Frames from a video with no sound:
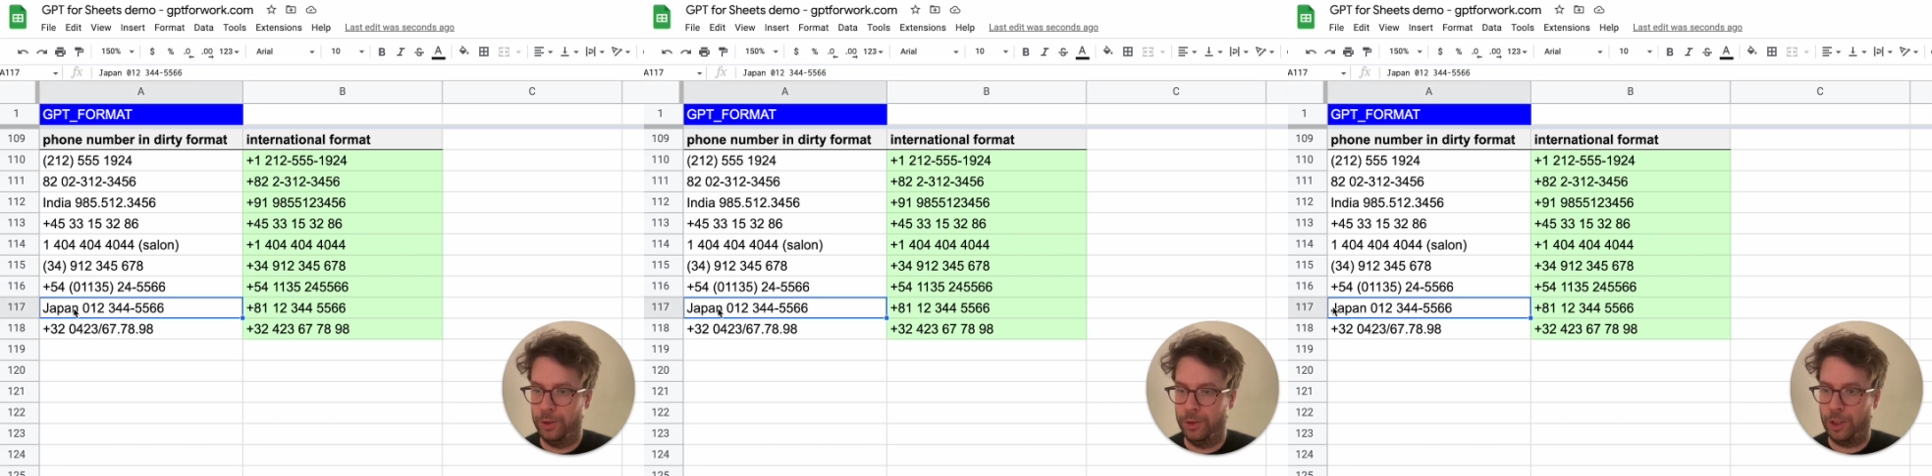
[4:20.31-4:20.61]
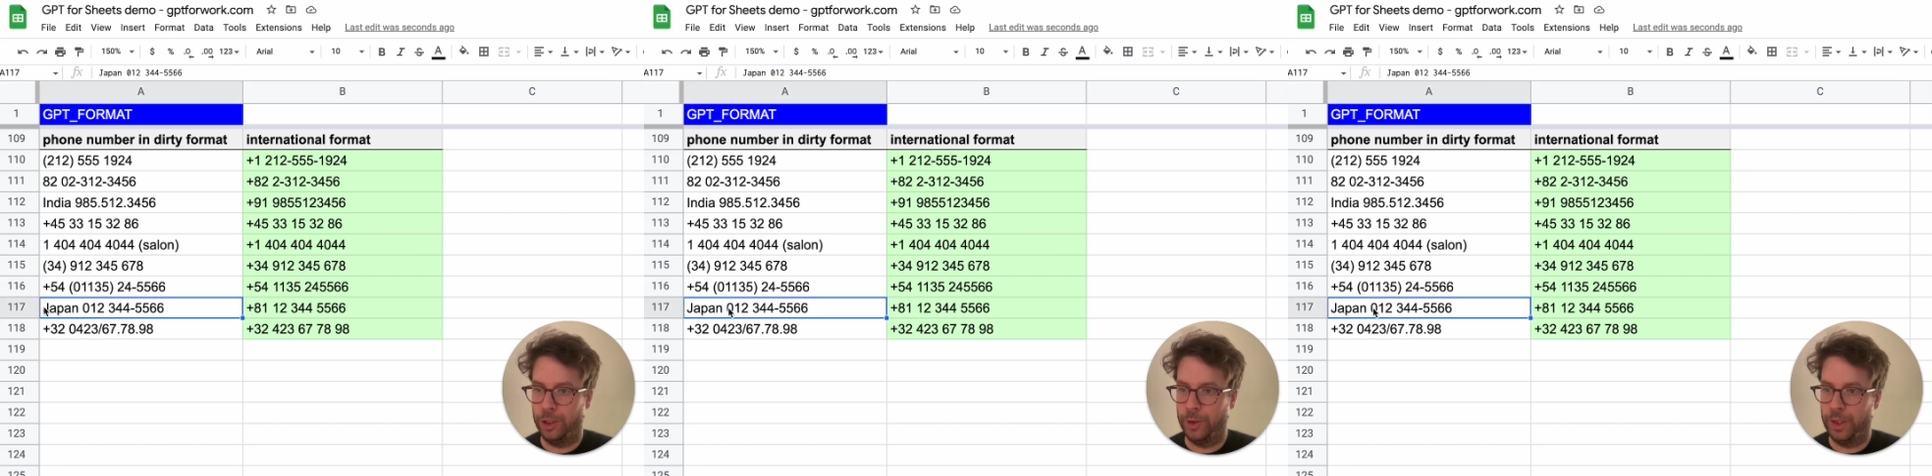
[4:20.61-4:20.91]
the
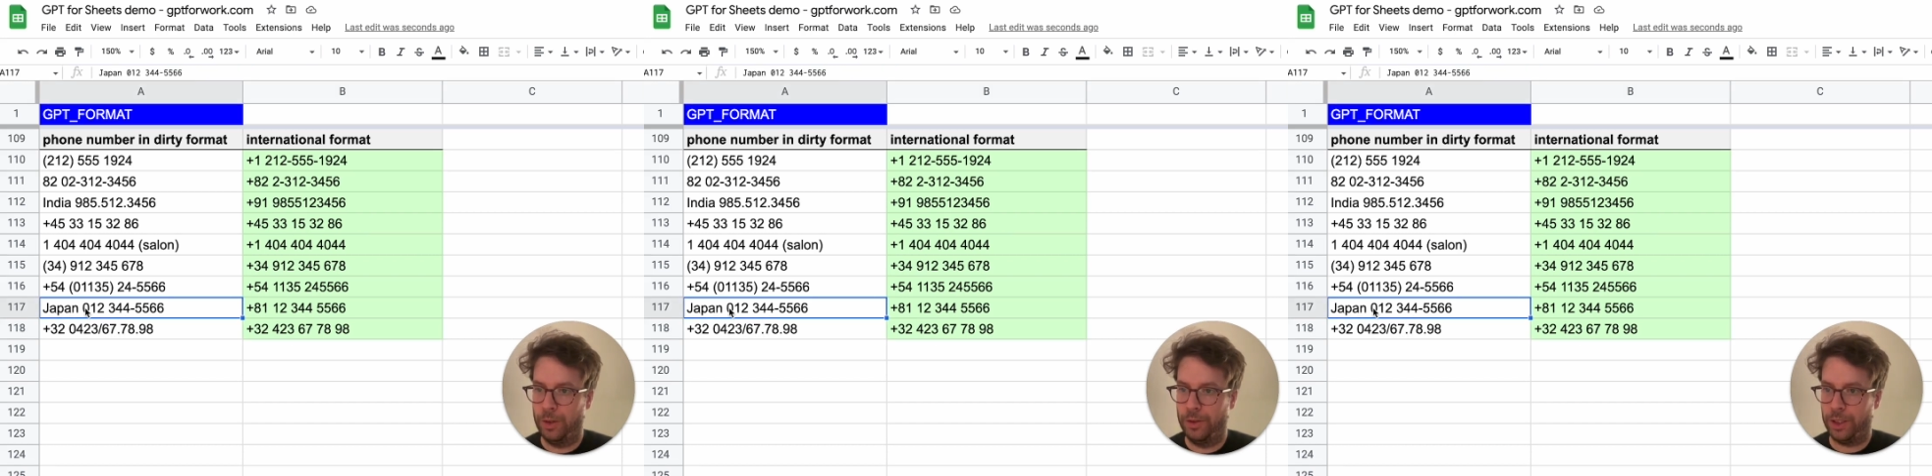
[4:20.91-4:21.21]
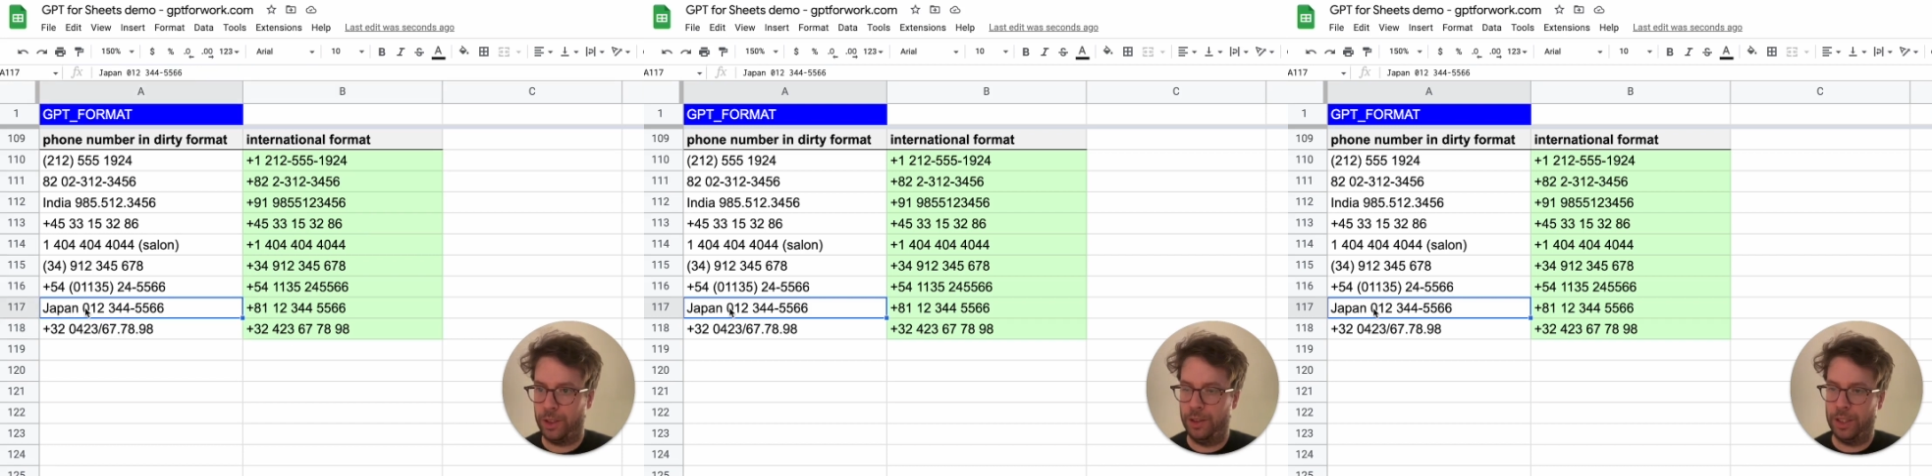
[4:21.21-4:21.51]
country code is
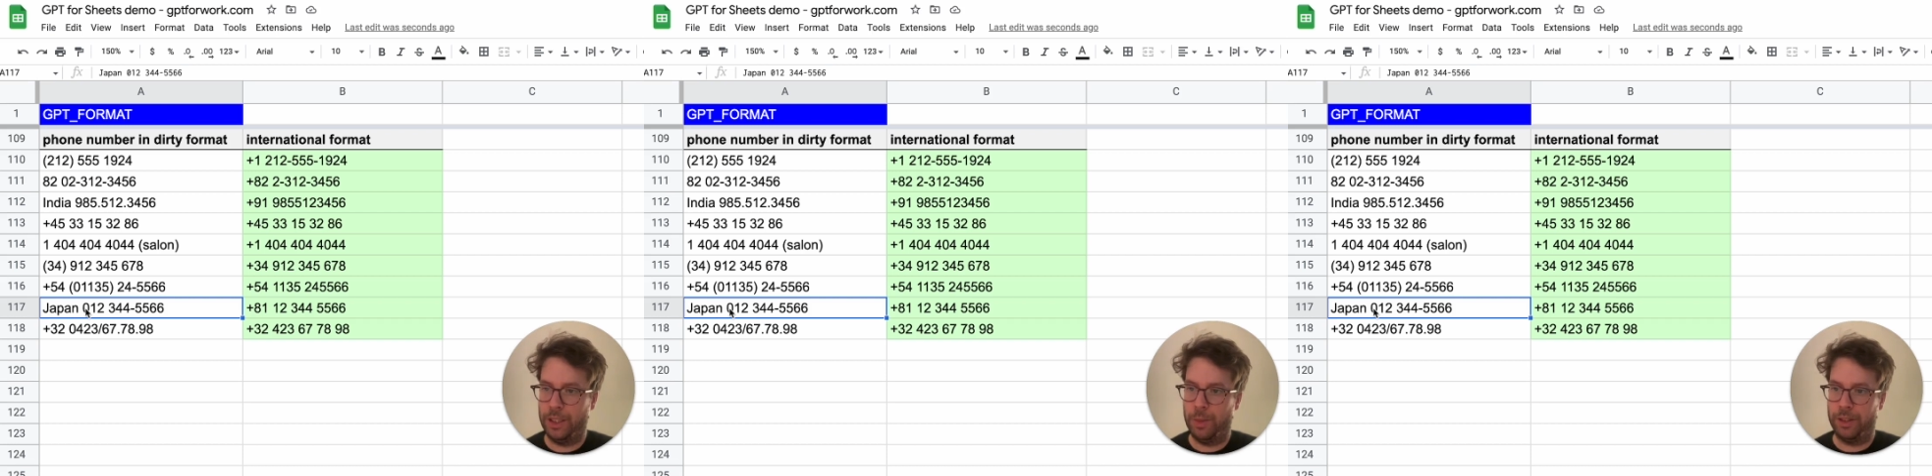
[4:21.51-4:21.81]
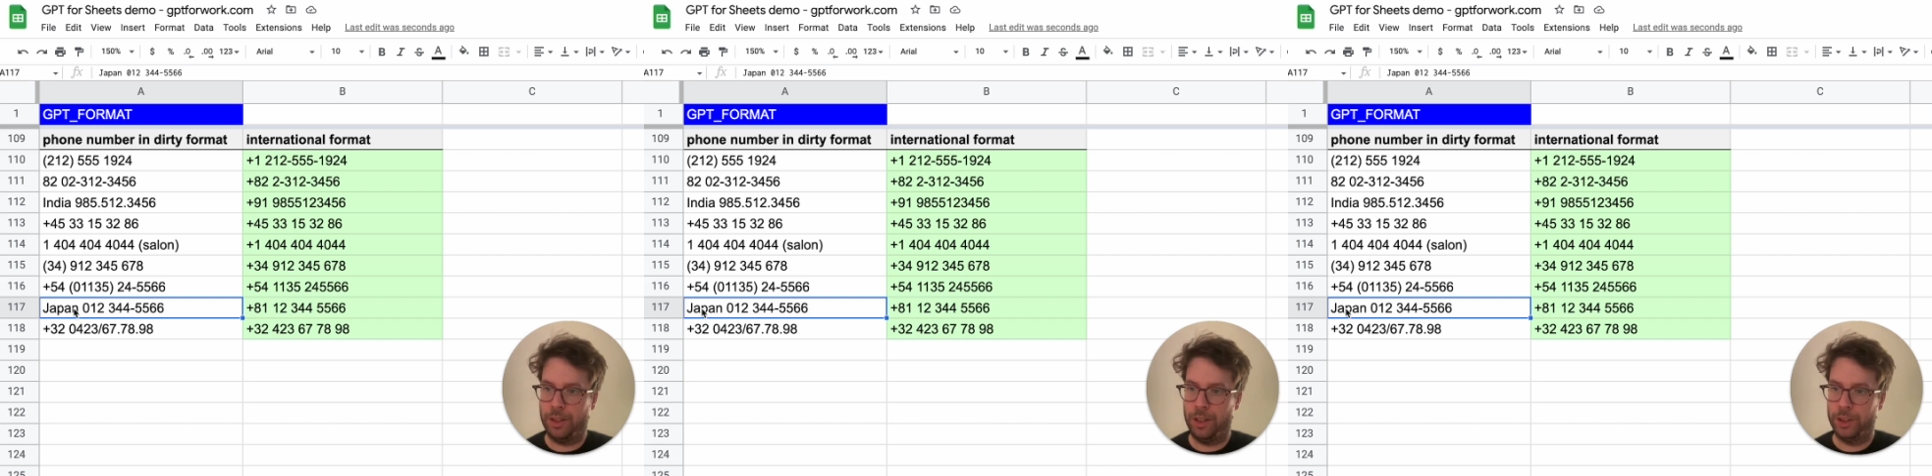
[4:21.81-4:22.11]
actually indicated by a
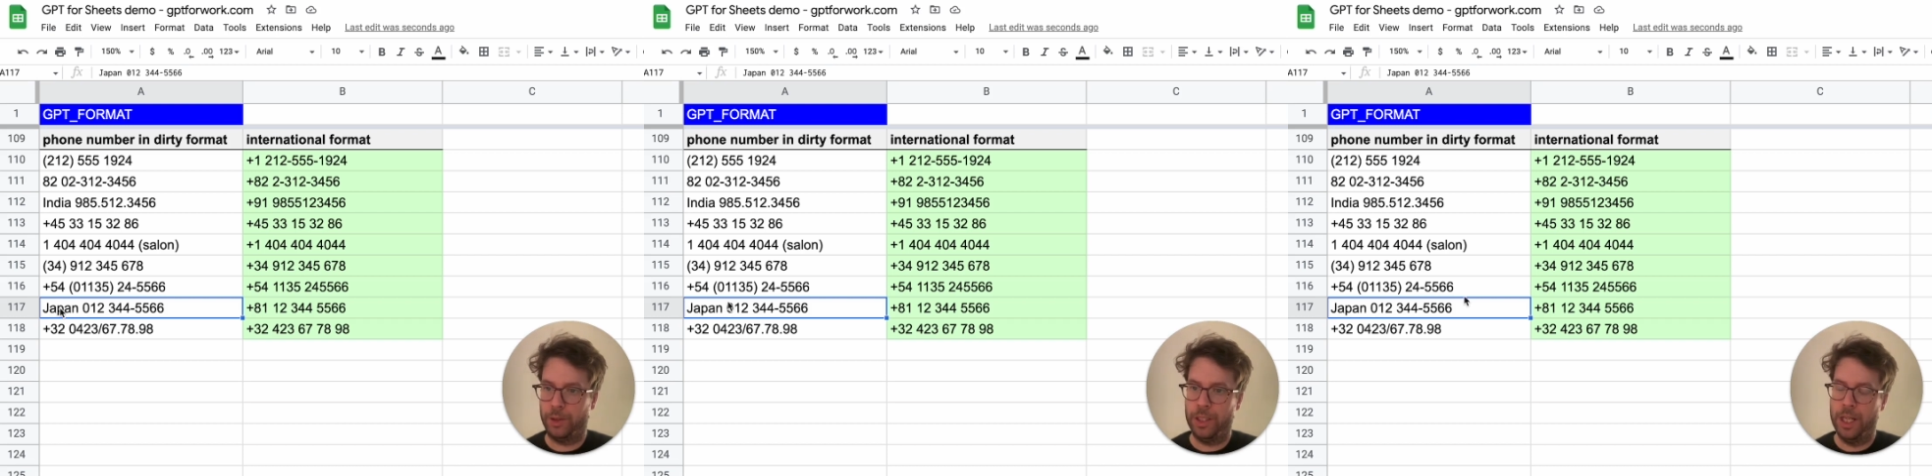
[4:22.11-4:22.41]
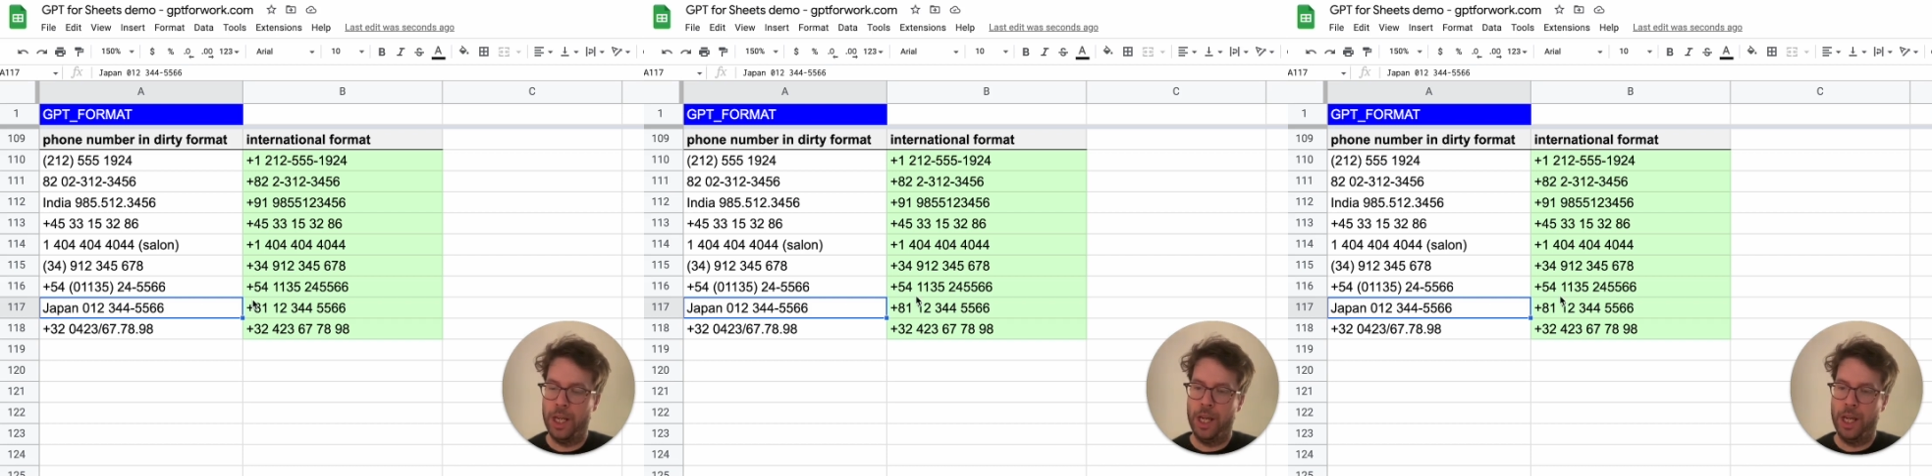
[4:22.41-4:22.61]
country,